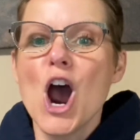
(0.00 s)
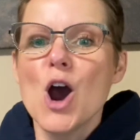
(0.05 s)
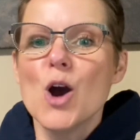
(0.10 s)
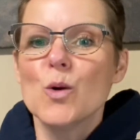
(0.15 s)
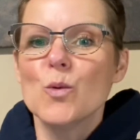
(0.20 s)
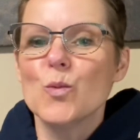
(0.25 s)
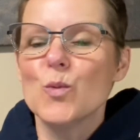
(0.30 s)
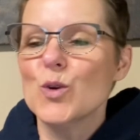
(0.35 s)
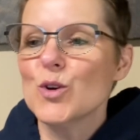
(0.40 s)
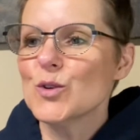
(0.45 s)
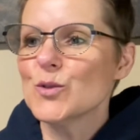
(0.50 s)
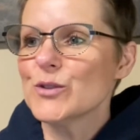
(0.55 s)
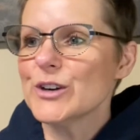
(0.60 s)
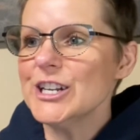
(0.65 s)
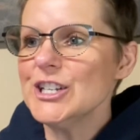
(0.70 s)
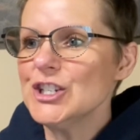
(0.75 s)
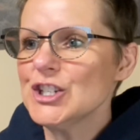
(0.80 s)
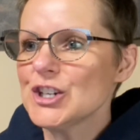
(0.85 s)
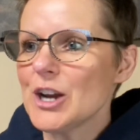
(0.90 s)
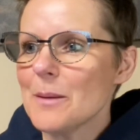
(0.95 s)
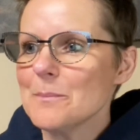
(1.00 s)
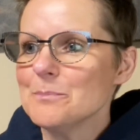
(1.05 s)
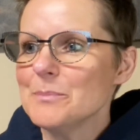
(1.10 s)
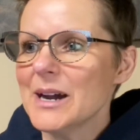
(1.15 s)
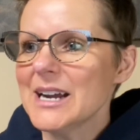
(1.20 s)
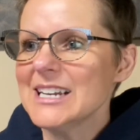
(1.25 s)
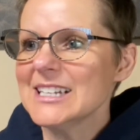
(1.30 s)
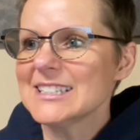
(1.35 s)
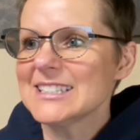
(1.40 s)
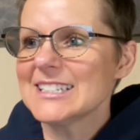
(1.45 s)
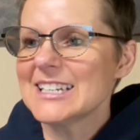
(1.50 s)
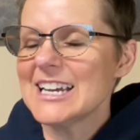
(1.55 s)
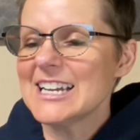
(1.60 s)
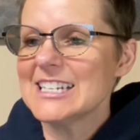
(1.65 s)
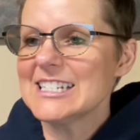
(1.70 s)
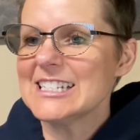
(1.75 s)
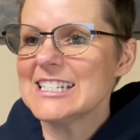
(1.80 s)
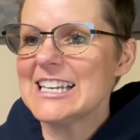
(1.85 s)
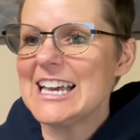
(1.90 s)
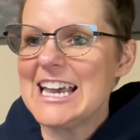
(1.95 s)
Woolrich bucket
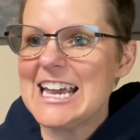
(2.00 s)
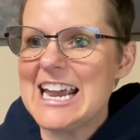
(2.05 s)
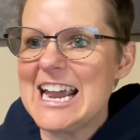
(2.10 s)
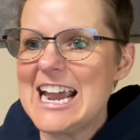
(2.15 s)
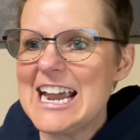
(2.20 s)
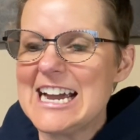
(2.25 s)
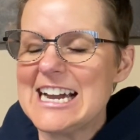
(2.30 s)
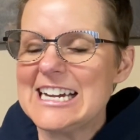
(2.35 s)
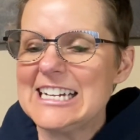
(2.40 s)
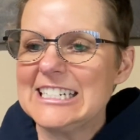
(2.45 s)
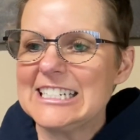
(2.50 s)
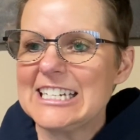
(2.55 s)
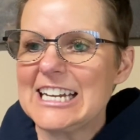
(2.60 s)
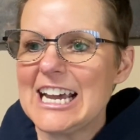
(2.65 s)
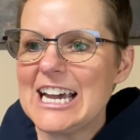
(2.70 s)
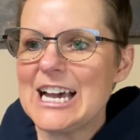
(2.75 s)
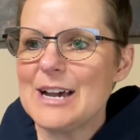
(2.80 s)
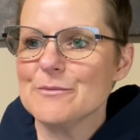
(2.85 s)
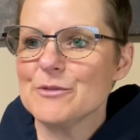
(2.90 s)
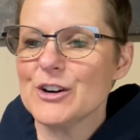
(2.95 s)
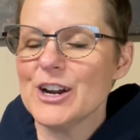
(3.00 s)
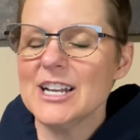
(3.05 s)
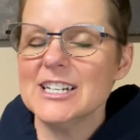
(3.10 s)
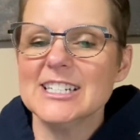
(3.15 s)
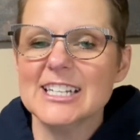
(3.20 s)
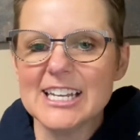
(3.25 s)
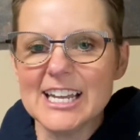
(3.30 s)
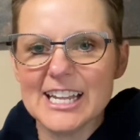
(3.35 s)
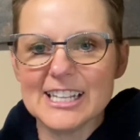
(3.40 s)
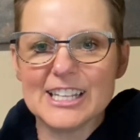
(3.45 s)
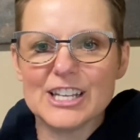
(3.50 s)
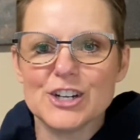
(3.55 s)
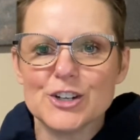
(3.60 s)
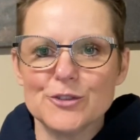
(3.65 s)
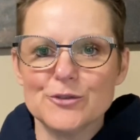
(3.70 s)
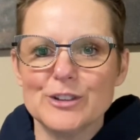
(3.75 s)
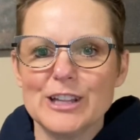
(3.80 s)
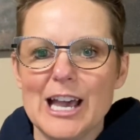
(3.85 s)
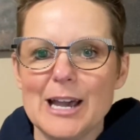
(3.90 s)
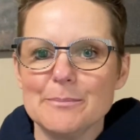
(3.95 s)
style hat for hunting. It had the ear
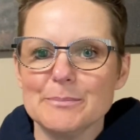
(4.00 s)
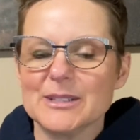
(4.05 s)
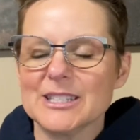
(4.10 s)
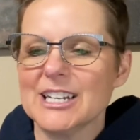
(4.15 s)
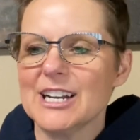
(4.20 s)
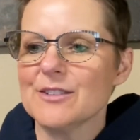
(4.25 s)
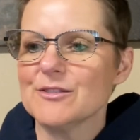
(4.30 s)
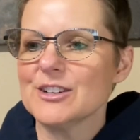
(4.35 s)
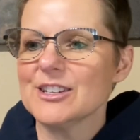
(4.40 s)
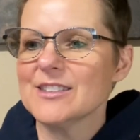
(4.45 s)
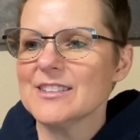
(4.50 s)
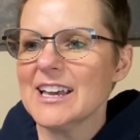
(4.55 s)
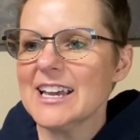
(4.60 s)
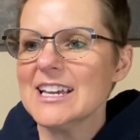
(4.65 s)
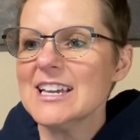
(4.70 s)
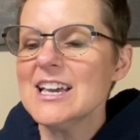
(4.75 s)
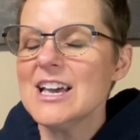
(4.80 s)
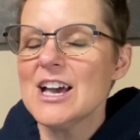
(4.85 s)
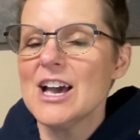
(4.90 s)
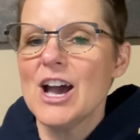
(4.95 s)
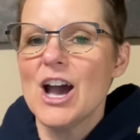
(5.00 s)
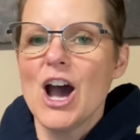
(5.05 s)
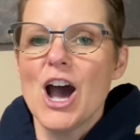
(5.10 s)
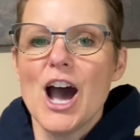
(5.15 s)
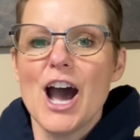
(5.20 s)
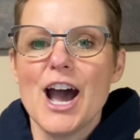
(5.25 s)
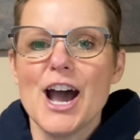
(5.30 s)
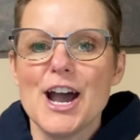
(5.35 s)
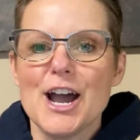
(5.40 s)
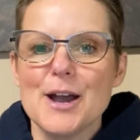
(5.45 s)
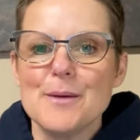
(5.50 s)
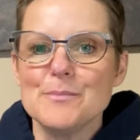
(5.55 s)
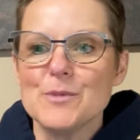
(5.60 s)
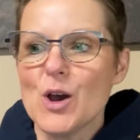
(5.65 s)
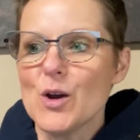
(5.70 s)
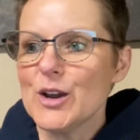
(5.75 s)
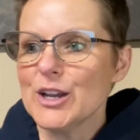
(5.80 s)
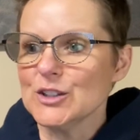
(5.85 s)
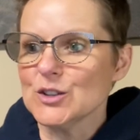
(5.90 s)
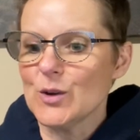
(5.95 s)
flaps and everything.
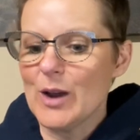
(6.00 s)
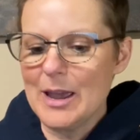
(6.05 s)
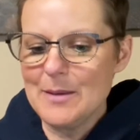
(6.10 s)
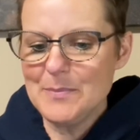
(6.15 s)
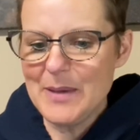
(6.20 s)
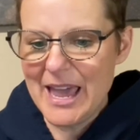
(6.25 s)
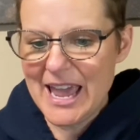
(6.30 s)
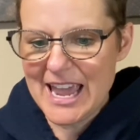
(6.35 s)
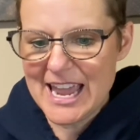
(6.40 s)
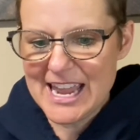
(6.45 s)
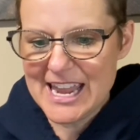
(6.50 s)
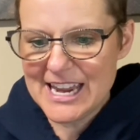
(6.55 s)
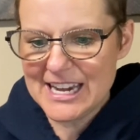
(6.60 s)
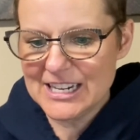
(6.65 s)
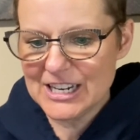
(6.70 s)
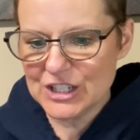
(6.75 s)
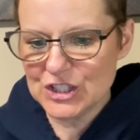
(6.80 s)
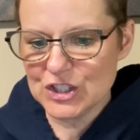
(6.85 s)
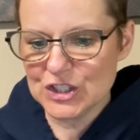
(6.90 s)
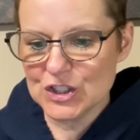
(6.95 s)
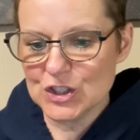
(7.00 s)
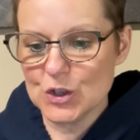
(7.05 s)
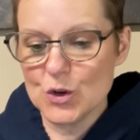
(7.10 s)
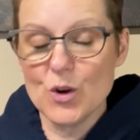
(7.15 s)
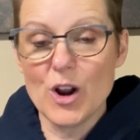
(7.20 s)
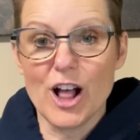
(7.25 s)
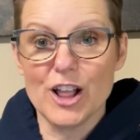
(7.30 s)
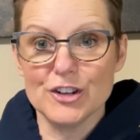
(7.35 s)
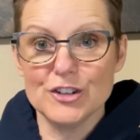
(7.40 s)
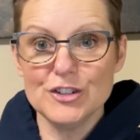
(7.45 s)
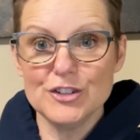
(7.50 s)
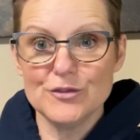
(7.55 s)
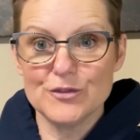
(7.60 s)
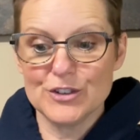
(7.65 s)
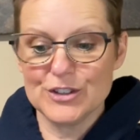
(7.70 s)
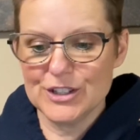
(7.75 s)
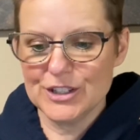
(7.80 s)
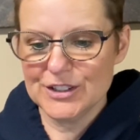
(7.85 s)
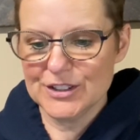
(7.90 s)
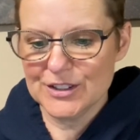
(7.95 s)
Okay, so I paid just $2 for
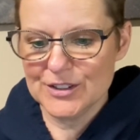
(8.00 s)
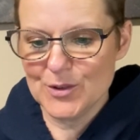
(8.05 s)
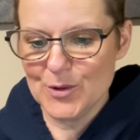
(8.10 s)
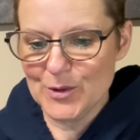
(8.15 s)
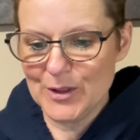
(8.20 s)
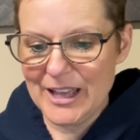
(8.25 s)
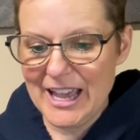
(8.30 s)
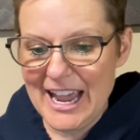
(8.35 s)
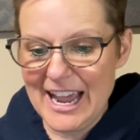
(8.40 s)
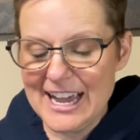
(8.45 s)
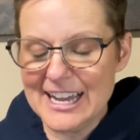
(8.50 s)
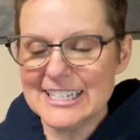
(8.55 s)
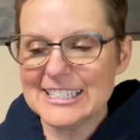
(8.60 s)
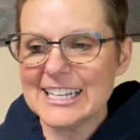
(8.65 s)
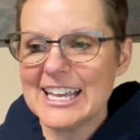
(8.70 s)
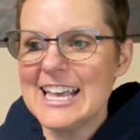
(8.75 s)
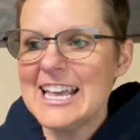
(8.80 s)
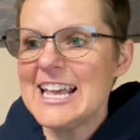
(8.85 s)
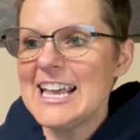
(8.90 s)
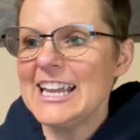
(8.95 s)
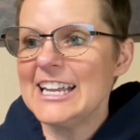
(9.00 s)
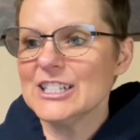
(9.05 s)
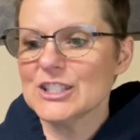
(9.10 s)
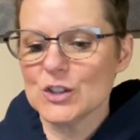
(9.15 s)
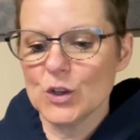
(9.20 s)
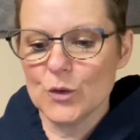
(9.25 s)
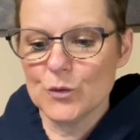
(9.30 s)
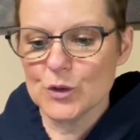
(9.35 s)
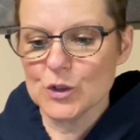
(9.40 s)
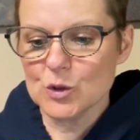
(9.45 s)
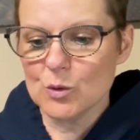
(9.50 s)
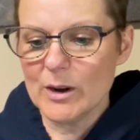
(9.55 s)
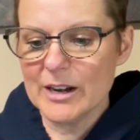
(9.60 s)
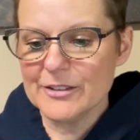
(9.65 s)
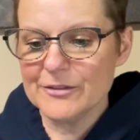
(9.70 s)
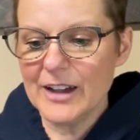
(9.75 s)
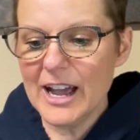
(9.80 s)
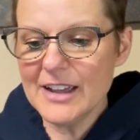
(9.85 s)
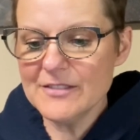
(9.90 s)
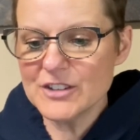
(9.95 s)
this cool hat. It sold for
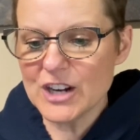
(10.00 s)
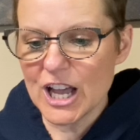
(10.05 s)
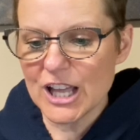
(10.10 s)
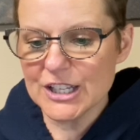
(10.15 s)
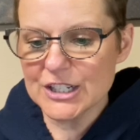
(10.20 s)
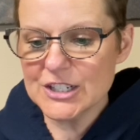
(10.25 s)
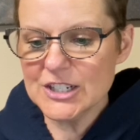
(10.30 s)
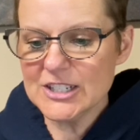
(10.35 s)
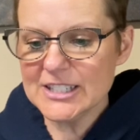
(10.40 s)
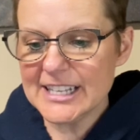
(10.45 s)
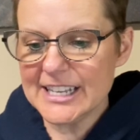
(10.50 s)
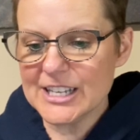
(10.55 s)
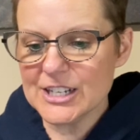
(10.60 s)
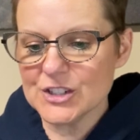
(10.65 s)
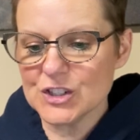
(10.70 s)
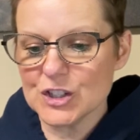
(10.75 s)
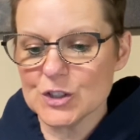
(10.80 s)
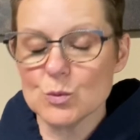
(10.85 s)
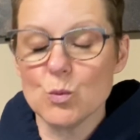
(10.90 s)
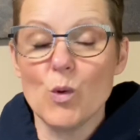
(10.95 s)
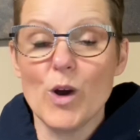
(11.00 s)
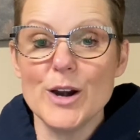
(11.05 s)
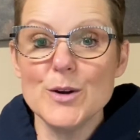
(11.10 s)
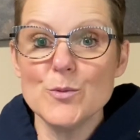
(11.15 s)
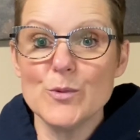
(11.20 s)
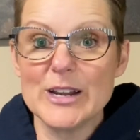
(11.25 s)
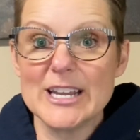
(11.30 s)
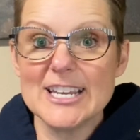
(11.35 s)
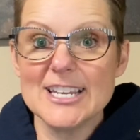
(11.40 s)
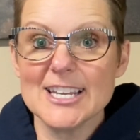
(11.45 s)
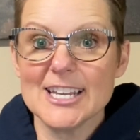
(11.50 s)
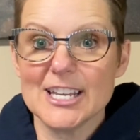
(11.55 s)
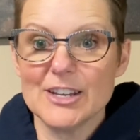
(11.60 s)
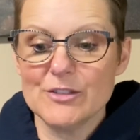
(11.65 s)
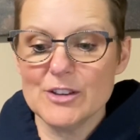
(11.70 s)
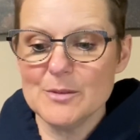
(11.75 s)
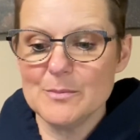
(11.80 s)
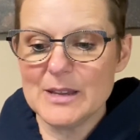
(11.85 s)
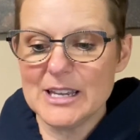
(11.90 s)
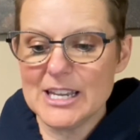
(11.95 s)
$25 in just 1 week,
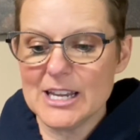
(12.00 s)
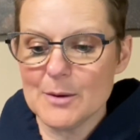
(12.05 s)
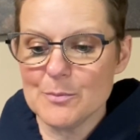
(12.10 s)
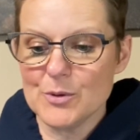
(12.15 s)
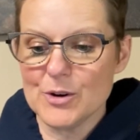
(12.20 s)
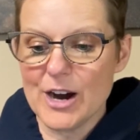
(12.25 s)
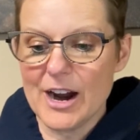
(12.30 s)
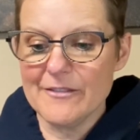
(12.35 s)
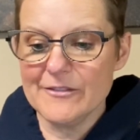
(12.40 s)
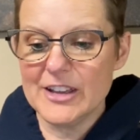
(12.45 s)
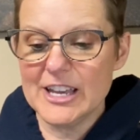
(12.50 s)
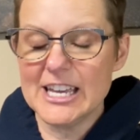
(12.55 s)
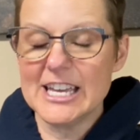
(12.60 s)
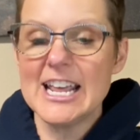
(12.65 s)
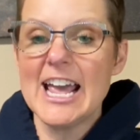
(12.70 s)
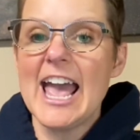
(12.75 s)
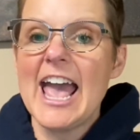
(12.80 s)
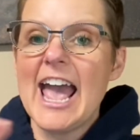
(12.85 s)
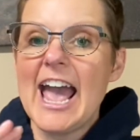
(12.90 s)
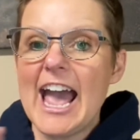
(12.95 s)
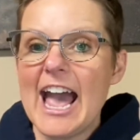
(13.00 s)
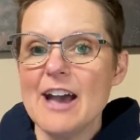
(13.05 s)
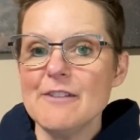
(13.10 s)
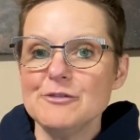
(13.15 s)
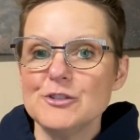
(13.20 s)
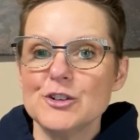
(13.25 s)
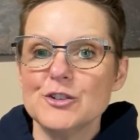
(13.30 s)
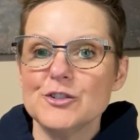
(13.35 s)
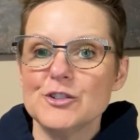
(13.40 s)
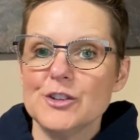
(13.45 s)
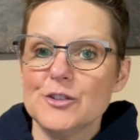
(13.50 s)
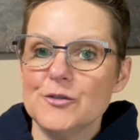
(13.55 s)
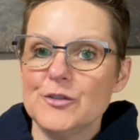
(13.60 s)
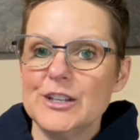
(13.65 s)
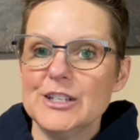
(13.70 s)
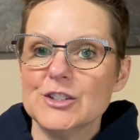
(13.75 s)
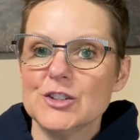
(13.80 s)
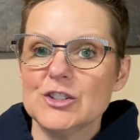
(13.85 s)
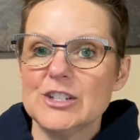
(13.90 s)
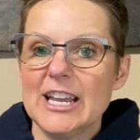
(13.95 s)
giving me a profit after the
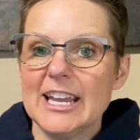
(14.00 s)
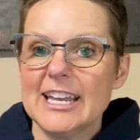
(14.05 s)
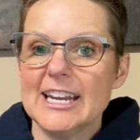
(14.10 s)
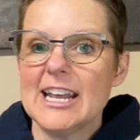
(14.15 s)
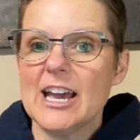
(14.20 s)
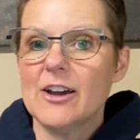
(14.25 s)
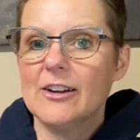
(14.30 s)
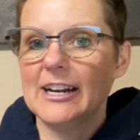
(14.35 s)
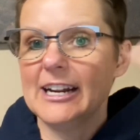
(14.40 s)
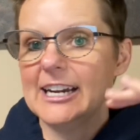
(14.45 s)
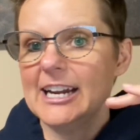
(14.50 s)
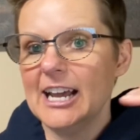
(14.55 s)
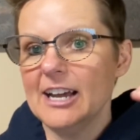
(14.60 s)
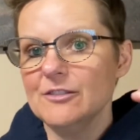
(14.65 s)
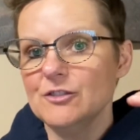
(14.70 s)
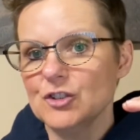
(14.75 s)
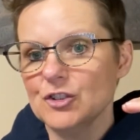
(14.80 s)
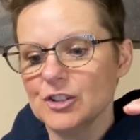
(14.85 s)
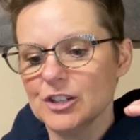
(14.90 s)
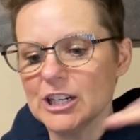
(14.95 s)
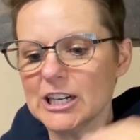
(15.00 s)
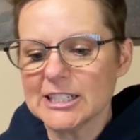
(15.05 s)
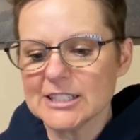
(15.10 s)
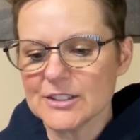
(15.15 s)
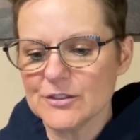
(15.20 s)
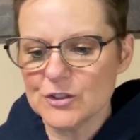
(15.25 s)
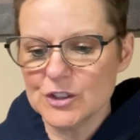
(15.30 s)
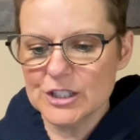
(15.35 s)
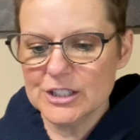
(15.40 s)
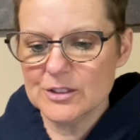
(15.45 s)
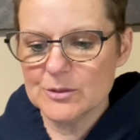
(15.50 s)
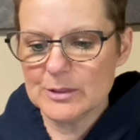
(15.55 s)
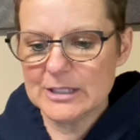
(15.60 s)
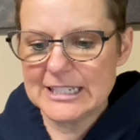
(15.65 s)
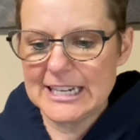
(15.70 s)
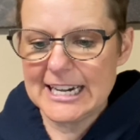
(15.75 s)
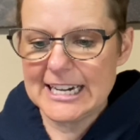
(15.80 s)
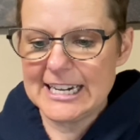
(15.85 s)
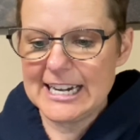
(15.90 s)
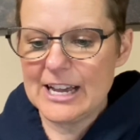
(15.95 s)
fees are taken out and after the cost of goods was
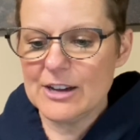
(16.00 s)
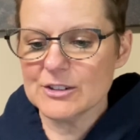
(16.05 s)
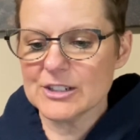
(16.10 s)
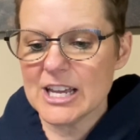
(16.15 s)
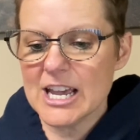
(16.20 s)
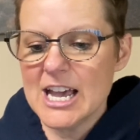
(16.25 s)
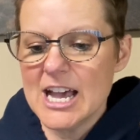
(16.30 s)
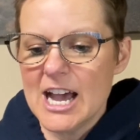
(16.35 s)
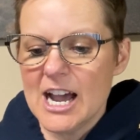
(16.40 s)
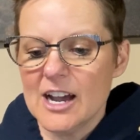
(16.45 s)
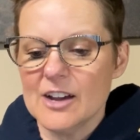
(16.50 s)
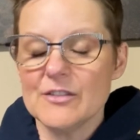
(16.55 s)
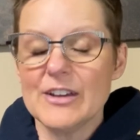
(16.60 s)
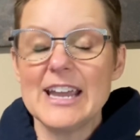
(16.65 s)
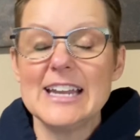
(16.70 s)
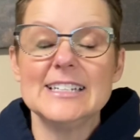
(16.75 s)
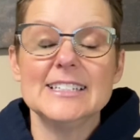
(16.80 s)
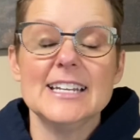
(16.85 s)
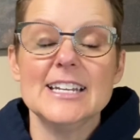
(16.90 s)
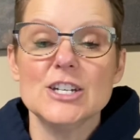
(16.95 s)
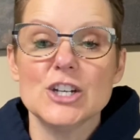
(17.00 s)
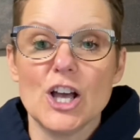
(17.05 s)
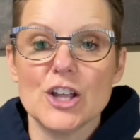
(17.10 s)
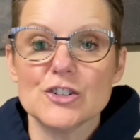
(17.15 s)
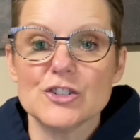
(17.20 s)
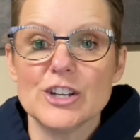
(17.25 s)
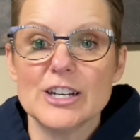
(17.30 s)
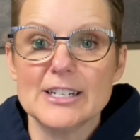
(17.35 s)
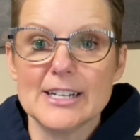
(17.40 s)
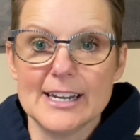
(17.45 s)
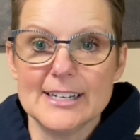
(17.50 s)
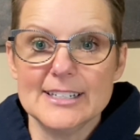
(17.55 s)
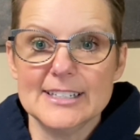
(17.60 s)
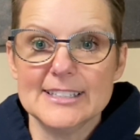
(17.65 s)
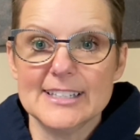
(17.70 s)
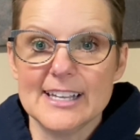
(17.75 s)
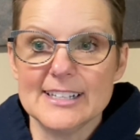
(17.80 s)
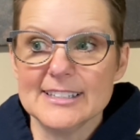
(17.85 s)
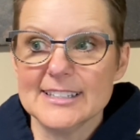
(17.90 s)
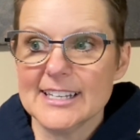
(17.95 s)
taken out of
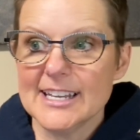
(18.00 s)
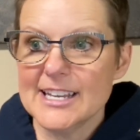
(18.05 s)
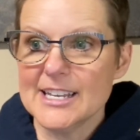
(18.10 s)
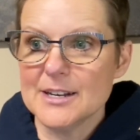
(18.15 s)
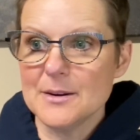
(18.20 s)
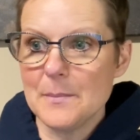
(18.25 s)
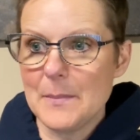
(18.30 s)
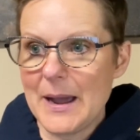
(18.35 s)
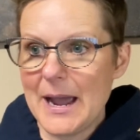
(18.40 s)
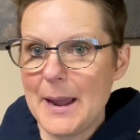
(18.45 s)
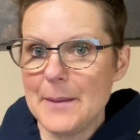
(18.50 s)
$18.90 in my